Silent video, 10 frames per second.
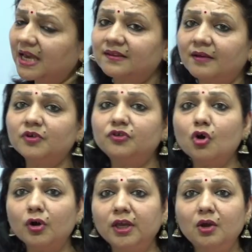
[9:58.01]
As I was
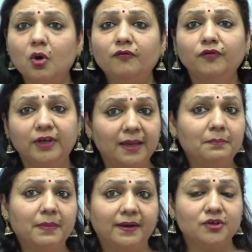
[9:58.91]
talking of
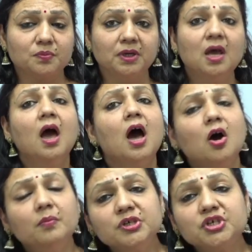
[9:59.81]
time management,
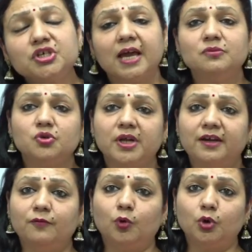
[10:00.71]
how much time should
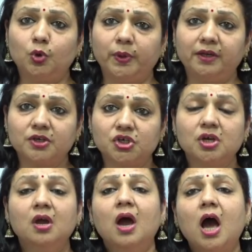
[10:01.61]
I devote to
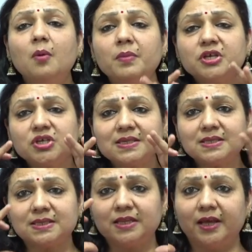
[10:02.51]
English? How much is
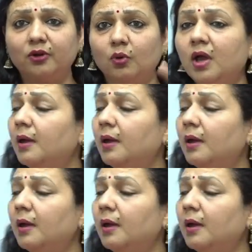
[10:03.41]
the scenario?